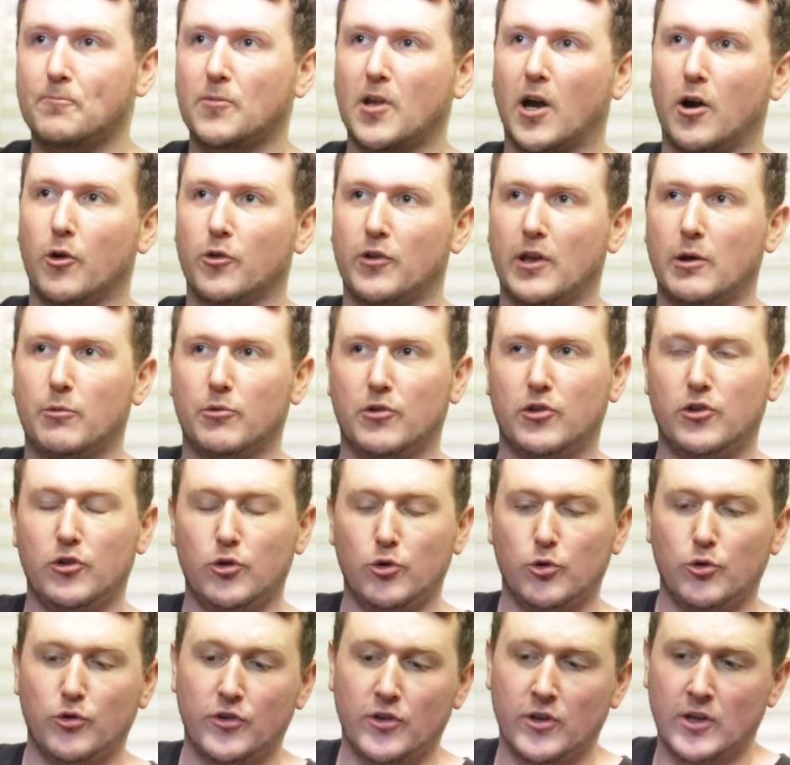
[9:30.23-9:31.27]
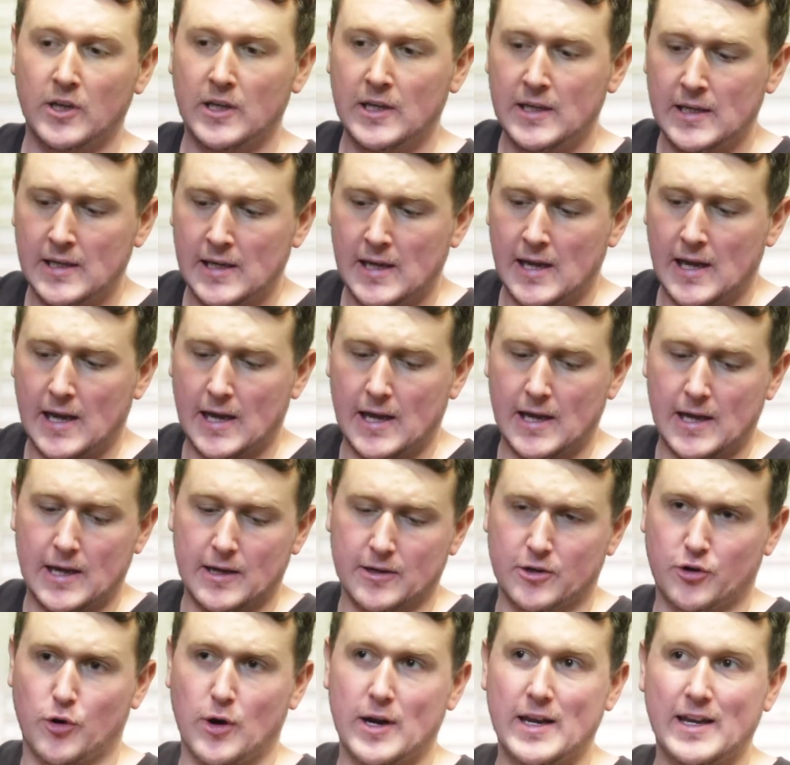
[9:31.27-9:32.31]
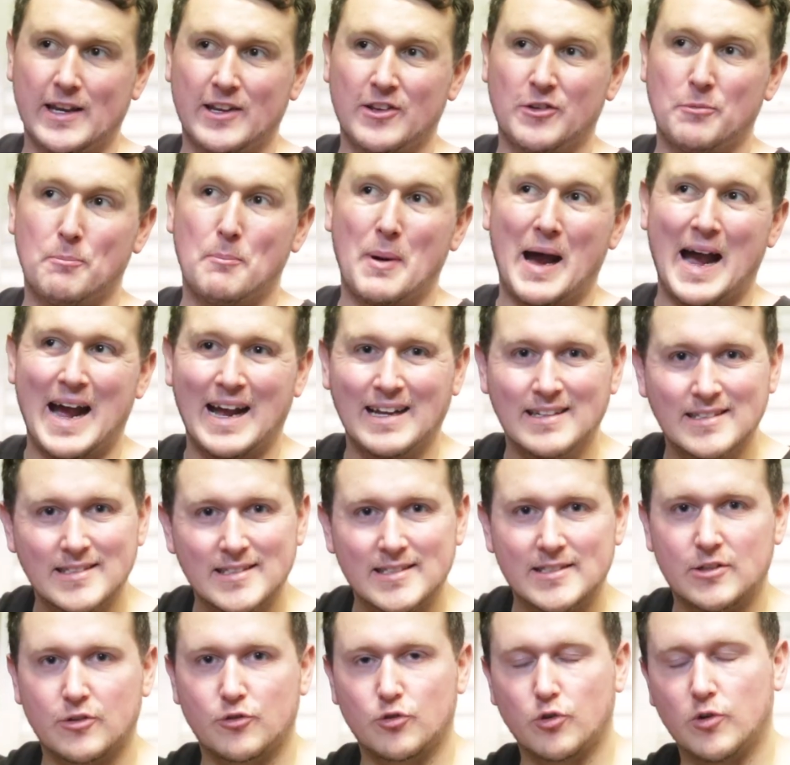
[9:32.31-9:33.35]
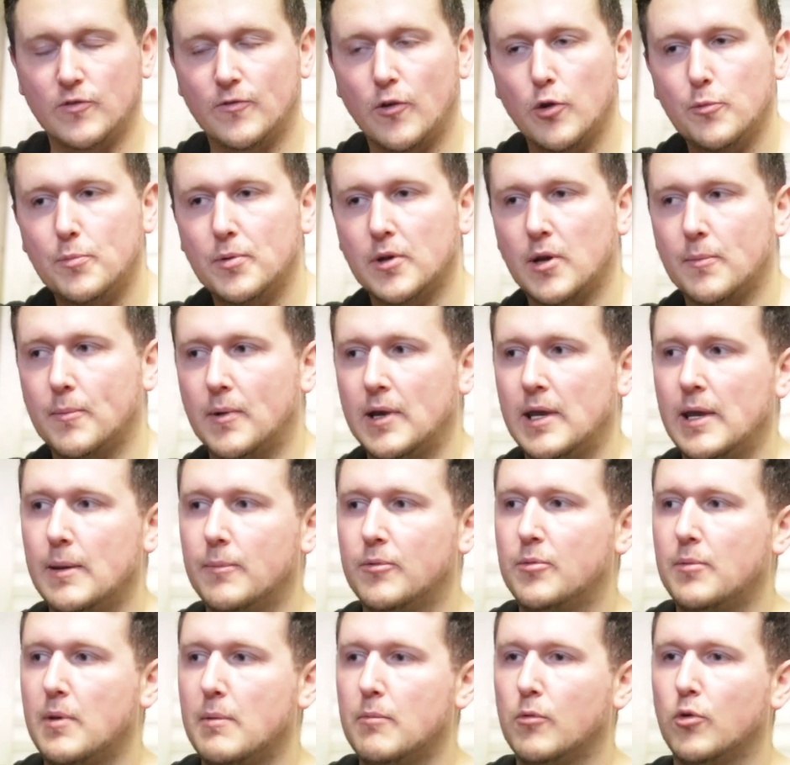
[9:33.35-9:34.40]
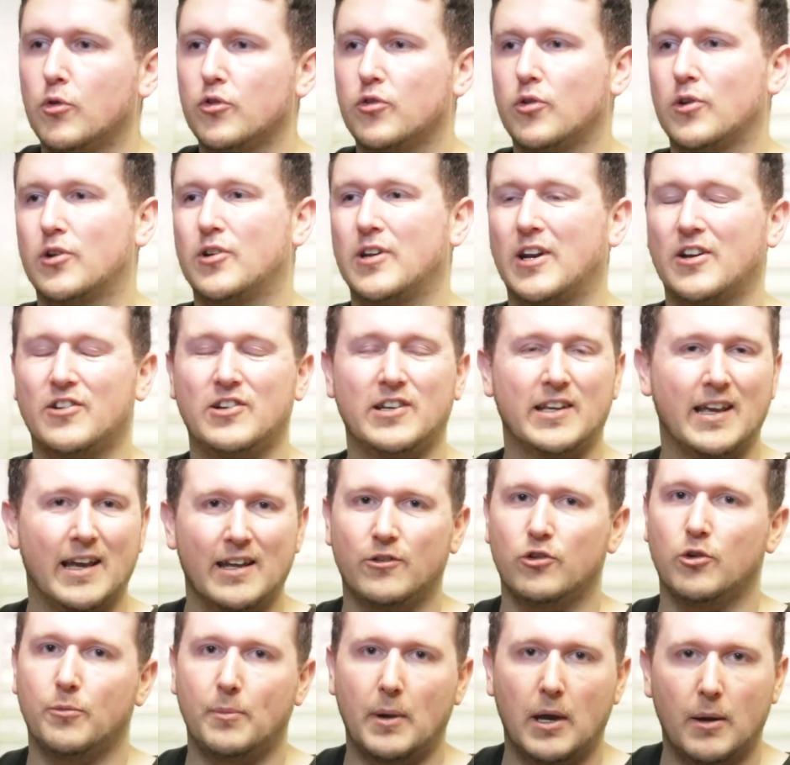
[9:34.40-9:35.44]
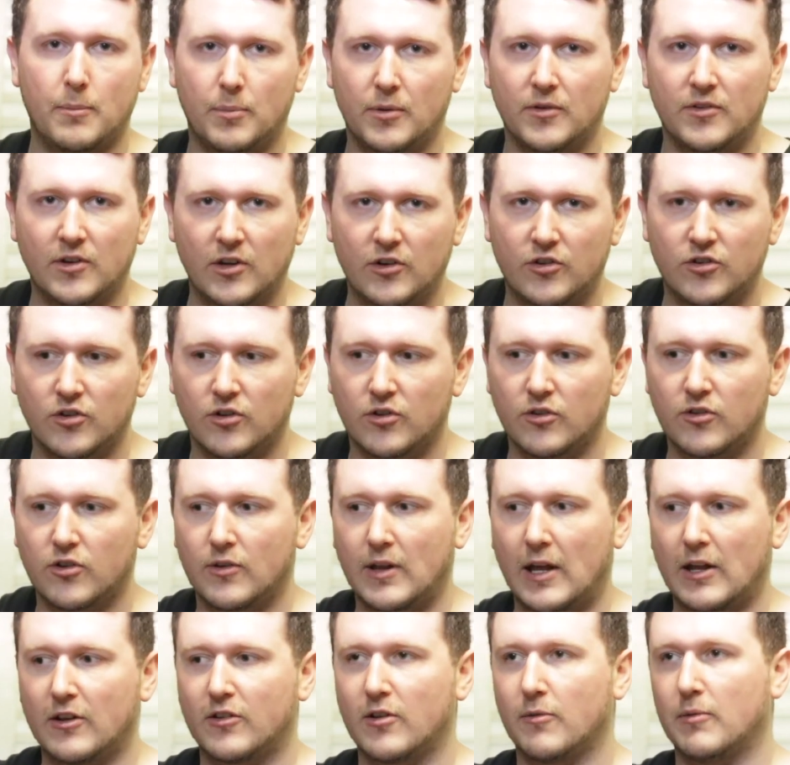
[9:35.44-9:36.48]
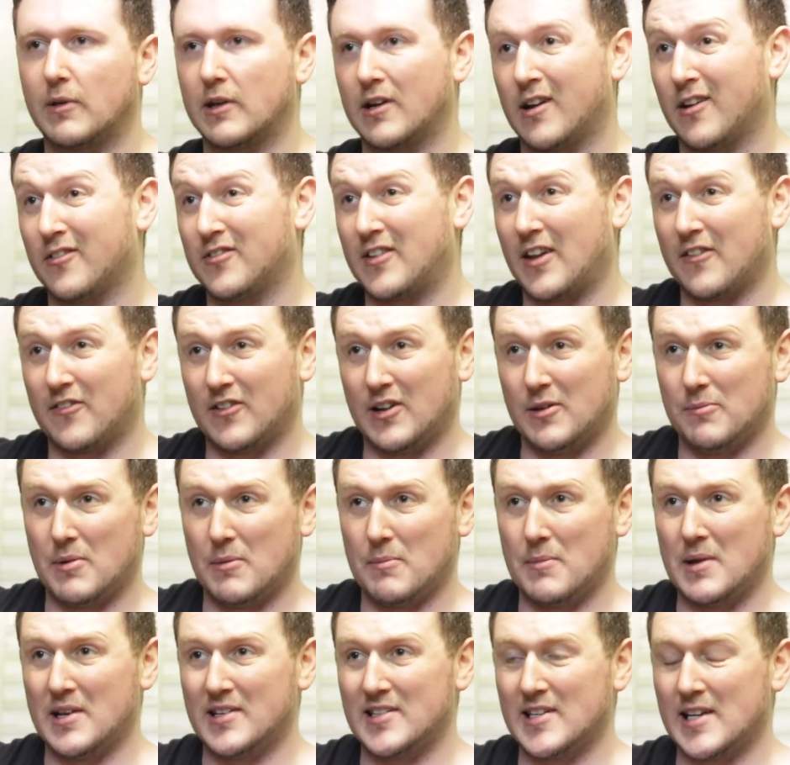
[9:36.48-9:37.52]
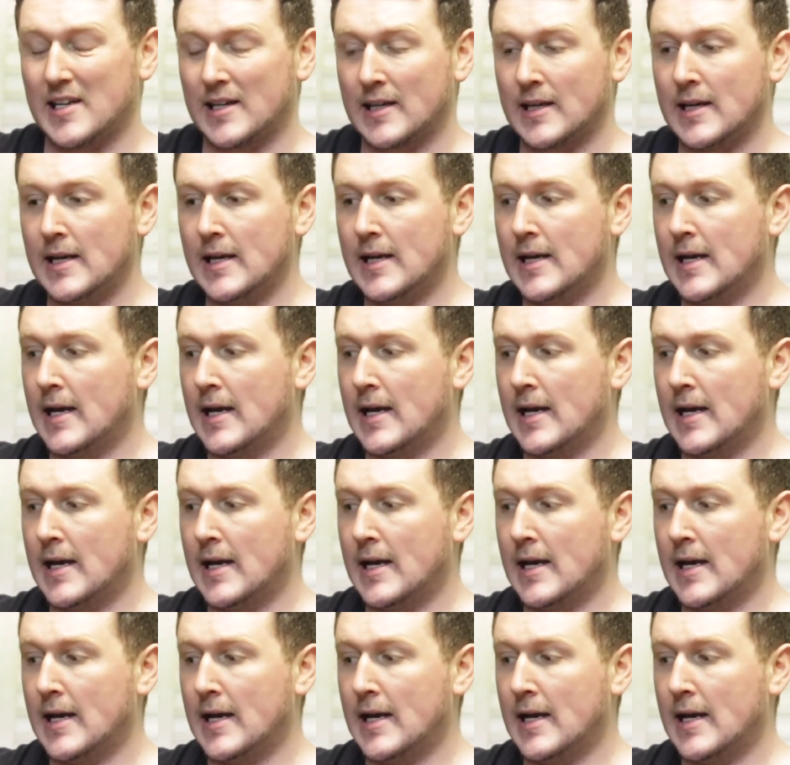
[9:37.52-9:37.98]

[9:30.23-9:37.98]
I was able to use Craig's bands to sort of open up my hips a bit more so I could actually get into a better position, so that's something that I've definitely been missing.